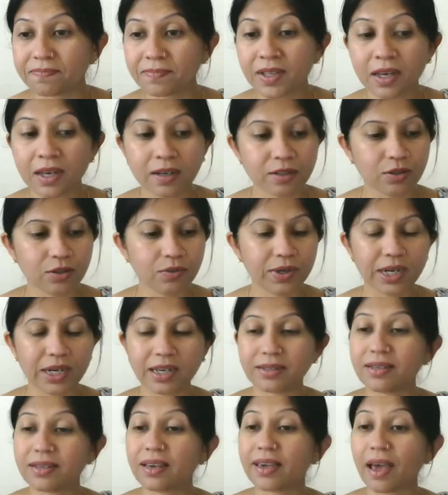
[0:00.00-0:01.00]
So when I
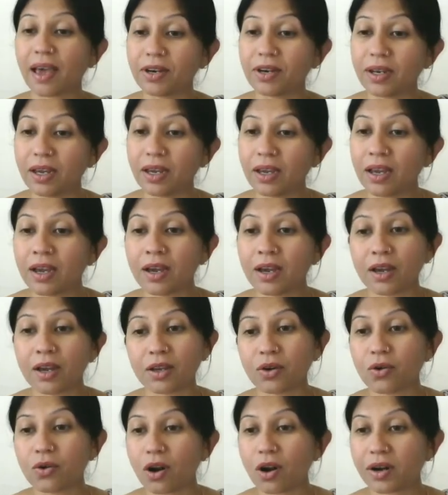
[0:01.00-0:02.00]
say cavity,
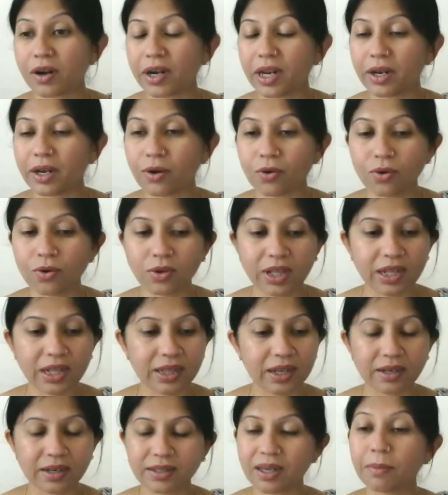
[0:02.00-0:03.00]
you already know that
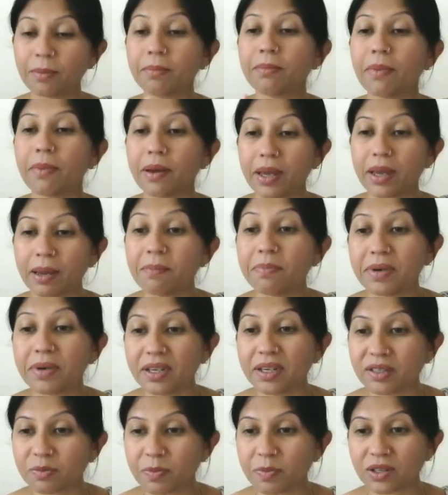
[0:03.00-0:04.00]
there is some empty
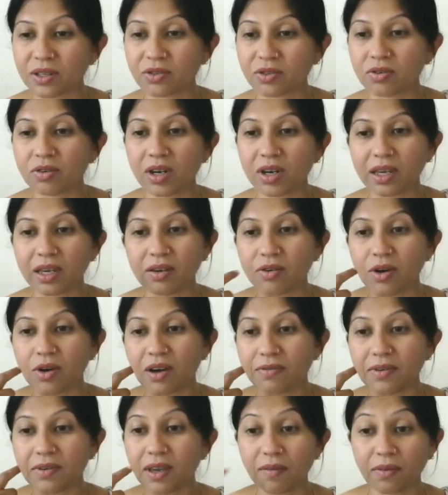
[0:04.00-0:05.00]
space, like you
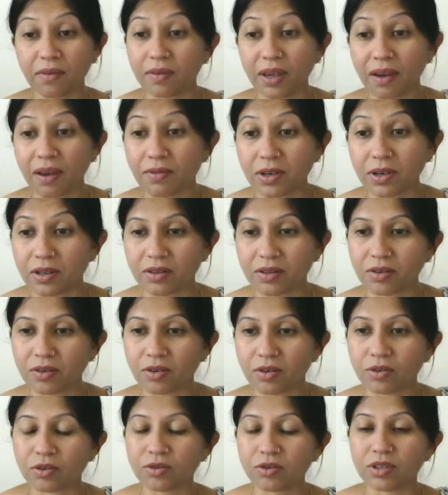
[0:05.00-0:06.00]
have cavities in
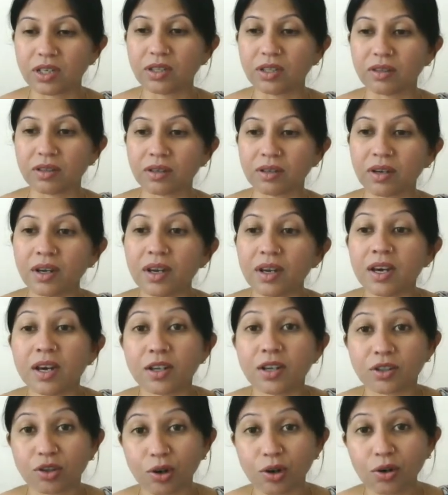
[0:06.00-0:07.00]
your teeth.
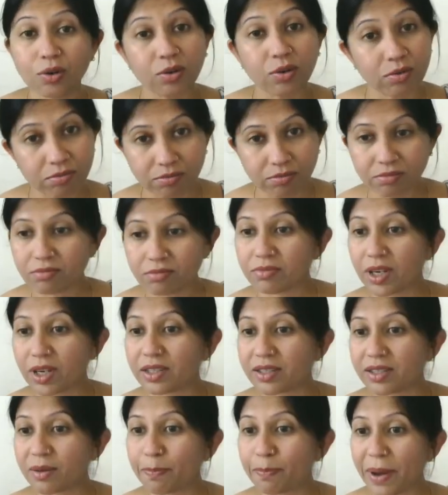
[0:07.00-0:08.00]
So
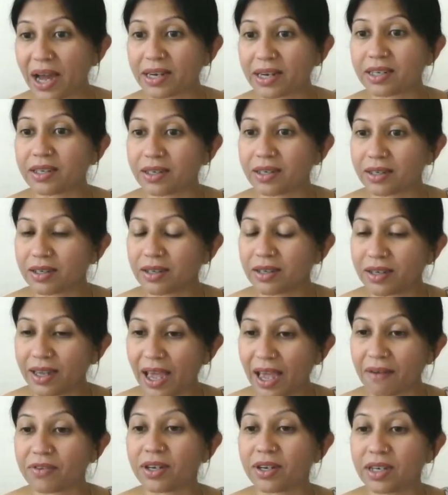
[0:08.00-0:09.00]
it's a pattern
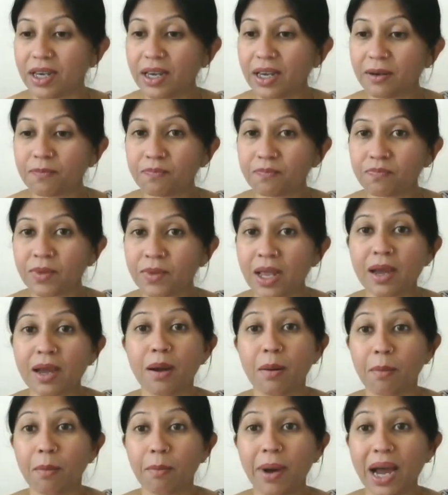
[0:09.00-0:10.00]
cavity.
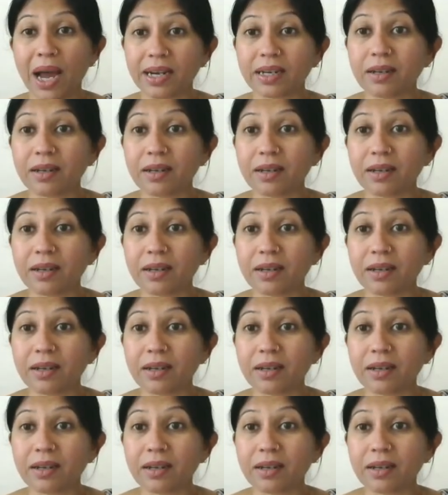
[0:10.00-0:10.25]
Pattern